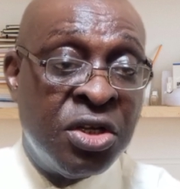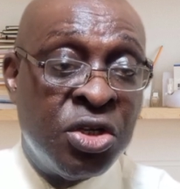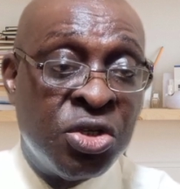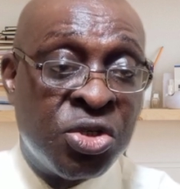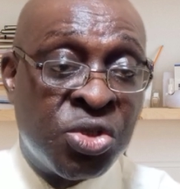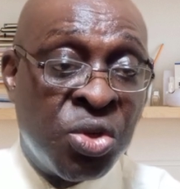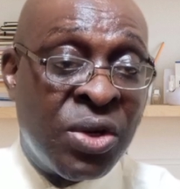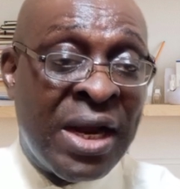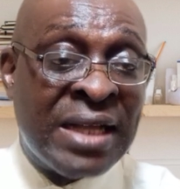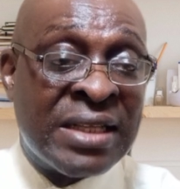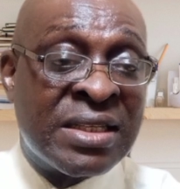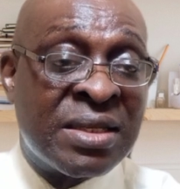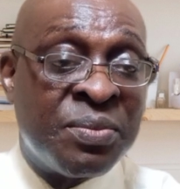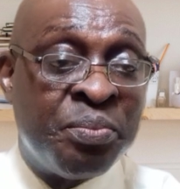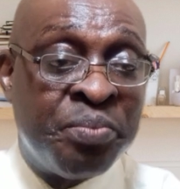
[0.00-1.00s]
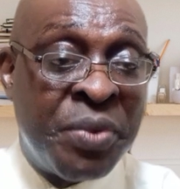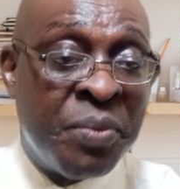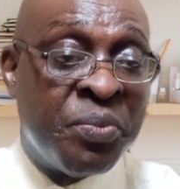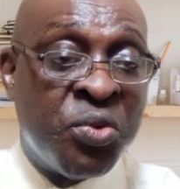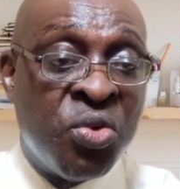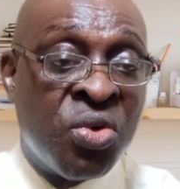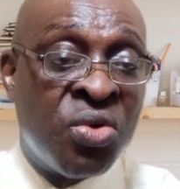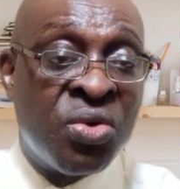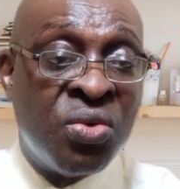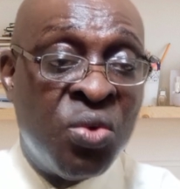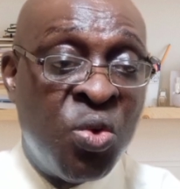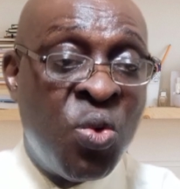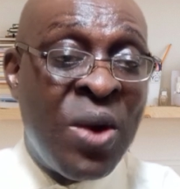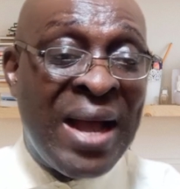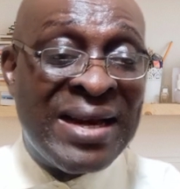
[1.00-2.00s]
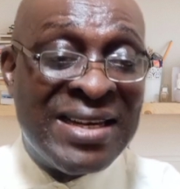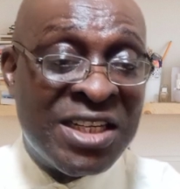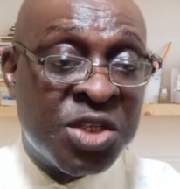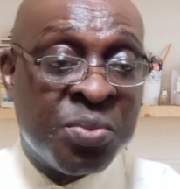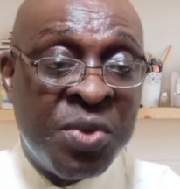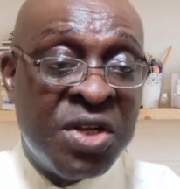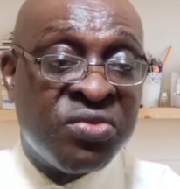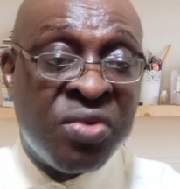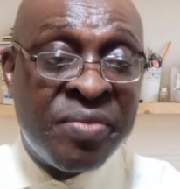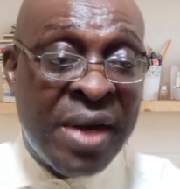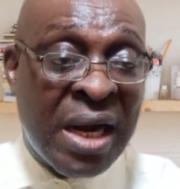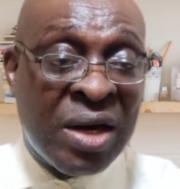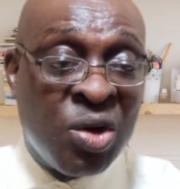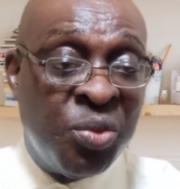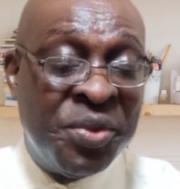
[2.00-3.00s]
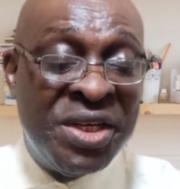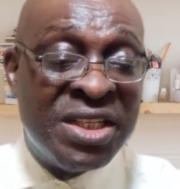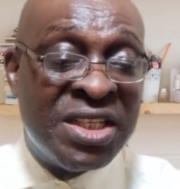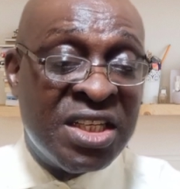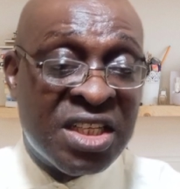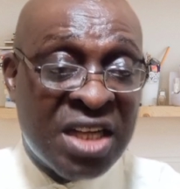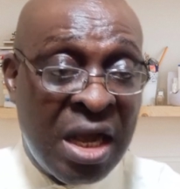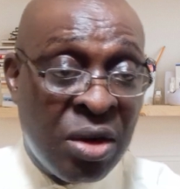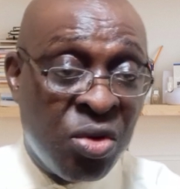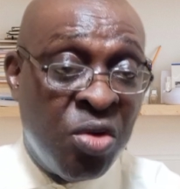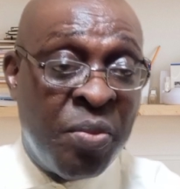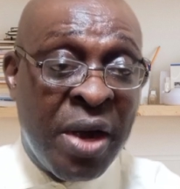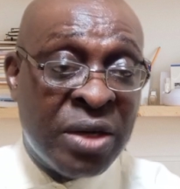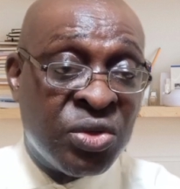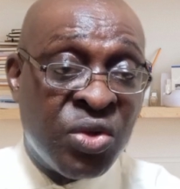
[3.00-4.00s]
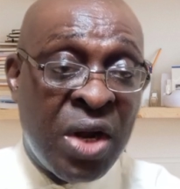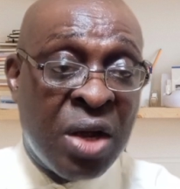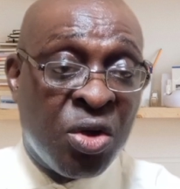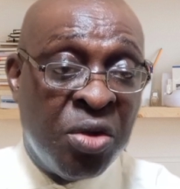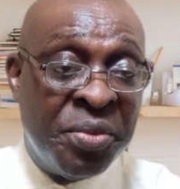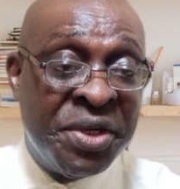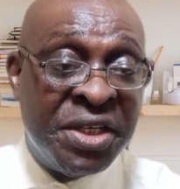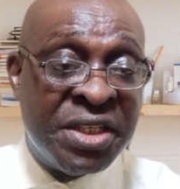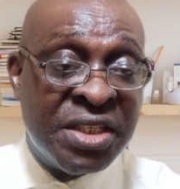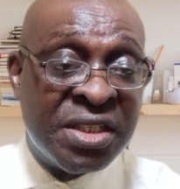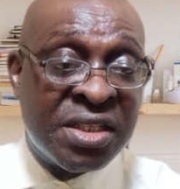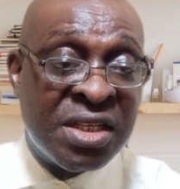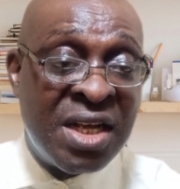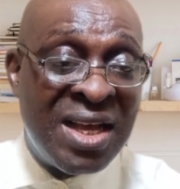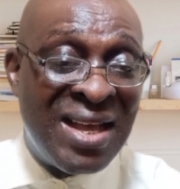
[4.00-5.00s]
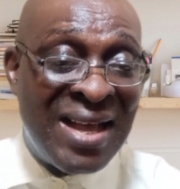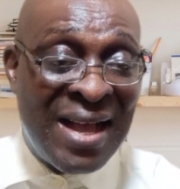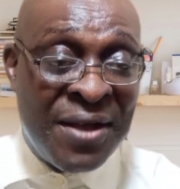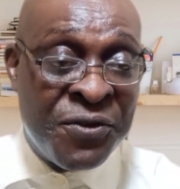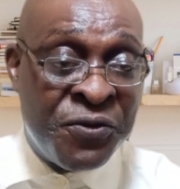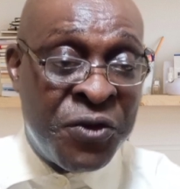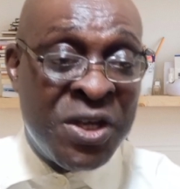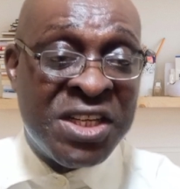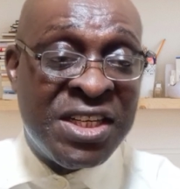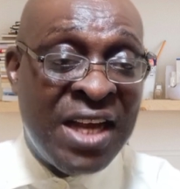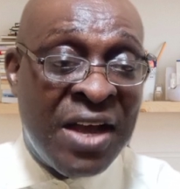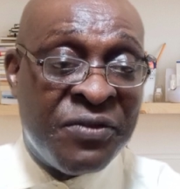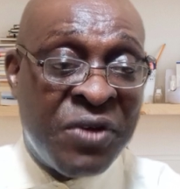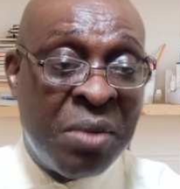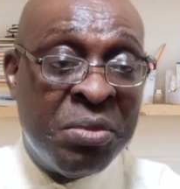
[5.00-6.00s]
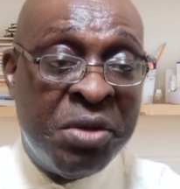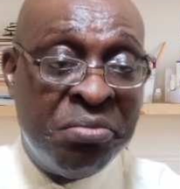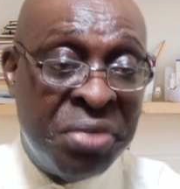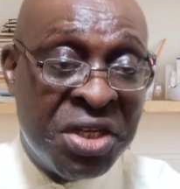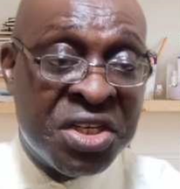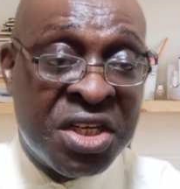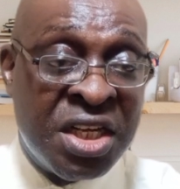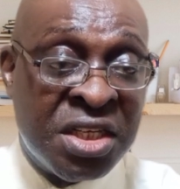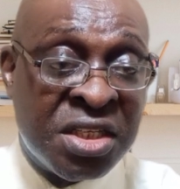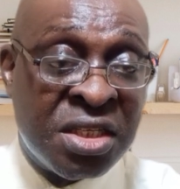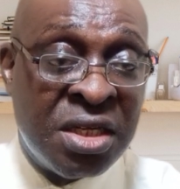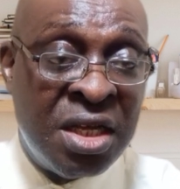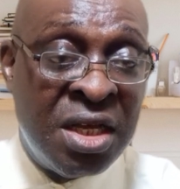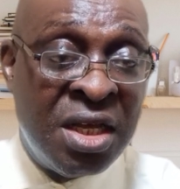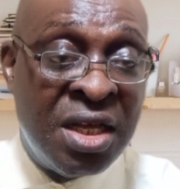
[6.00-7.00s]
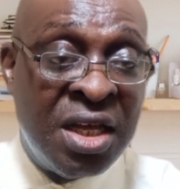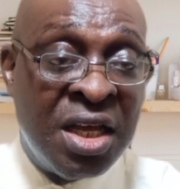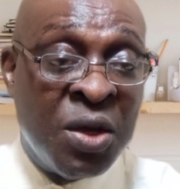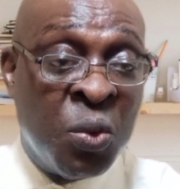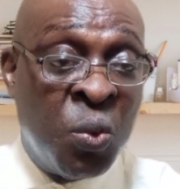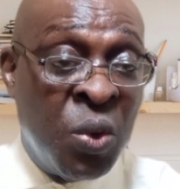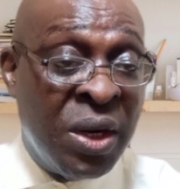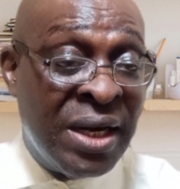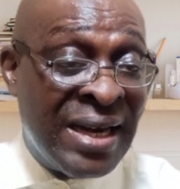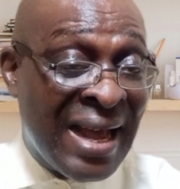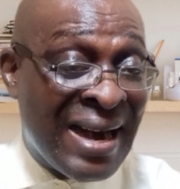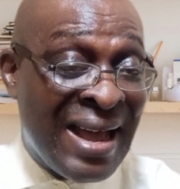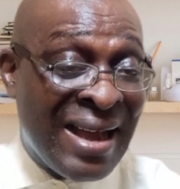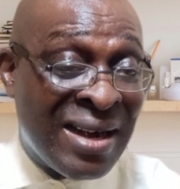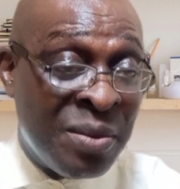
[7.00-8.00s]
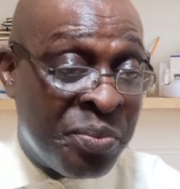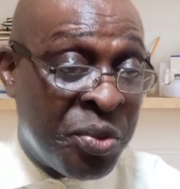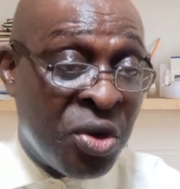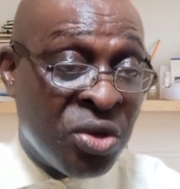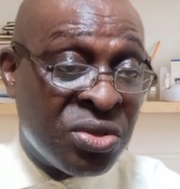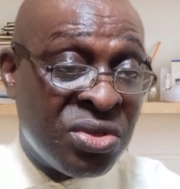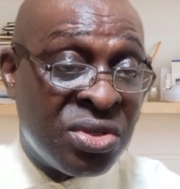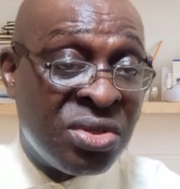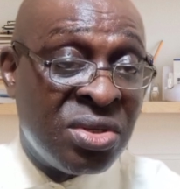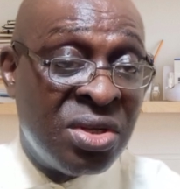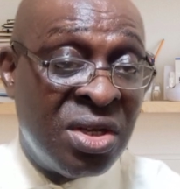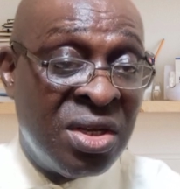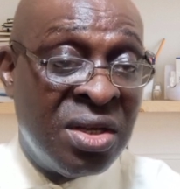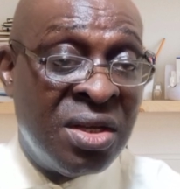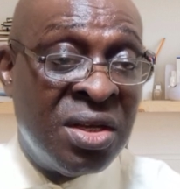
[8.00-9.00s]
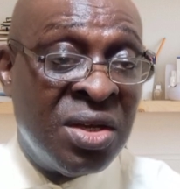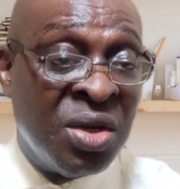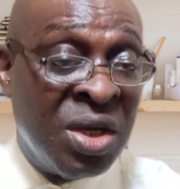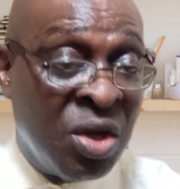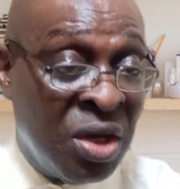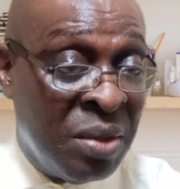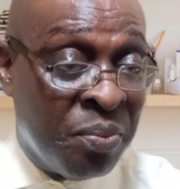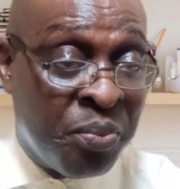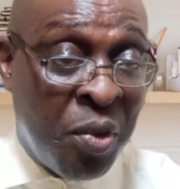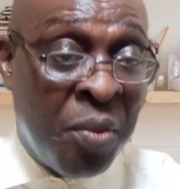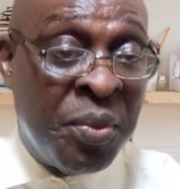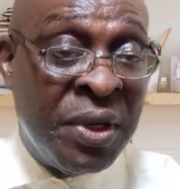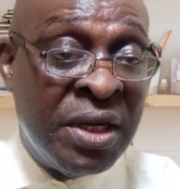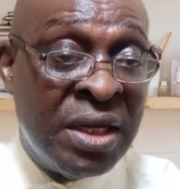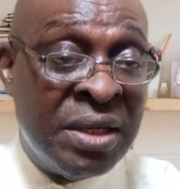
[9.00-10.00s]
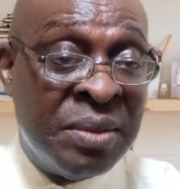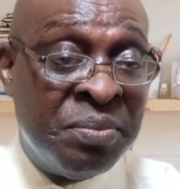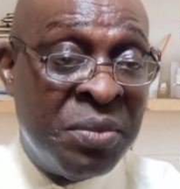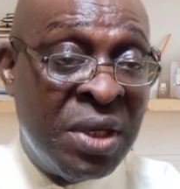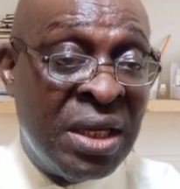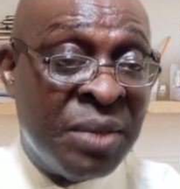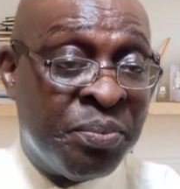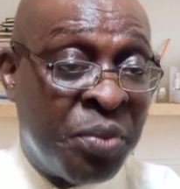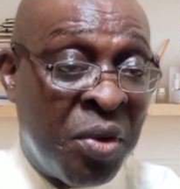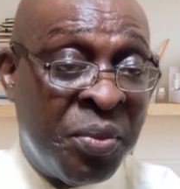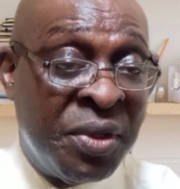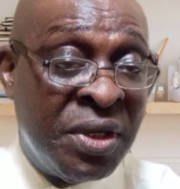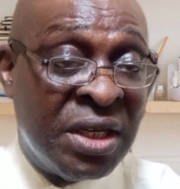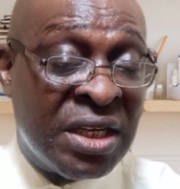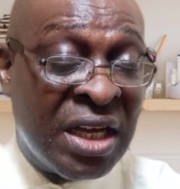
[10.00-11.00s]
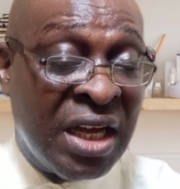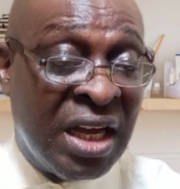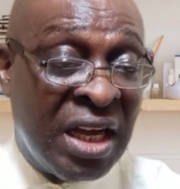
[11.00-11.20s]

so that people who are displaced from their communities can go back to their communities and face their farming business. There are reports in public